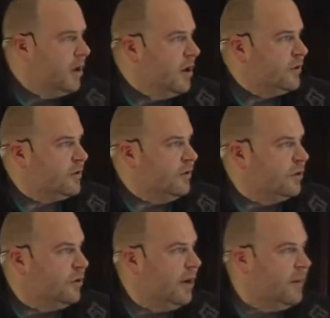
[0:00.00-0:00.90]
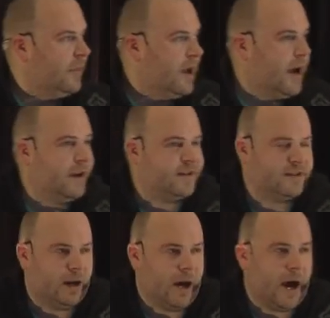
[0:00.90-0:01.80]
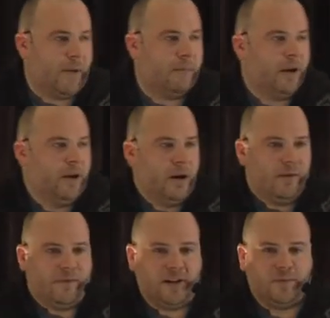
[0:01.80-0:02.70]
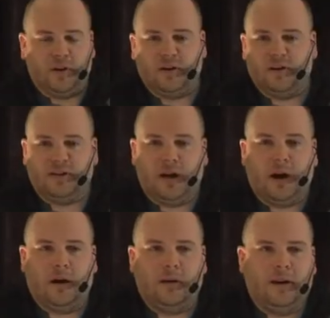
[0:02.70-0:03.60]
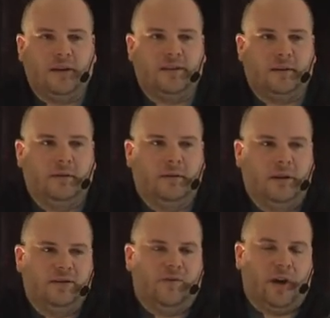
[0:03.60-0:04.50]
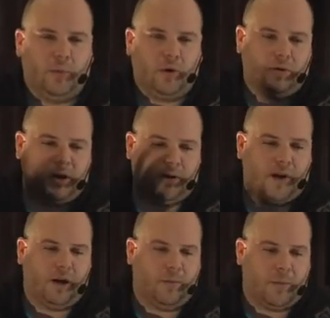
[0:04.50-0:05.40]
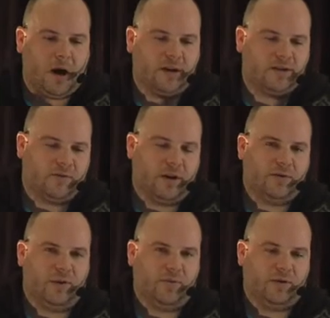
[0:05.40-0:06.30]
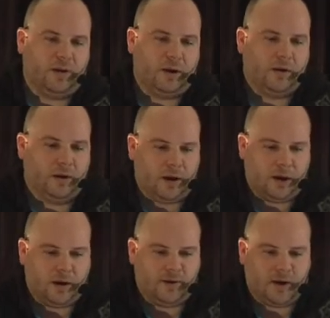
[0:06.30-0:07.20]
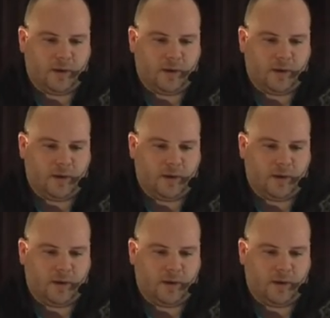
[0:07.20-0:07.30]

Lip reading: Social APIs, Facebook is available kind of out of the box directly within it, and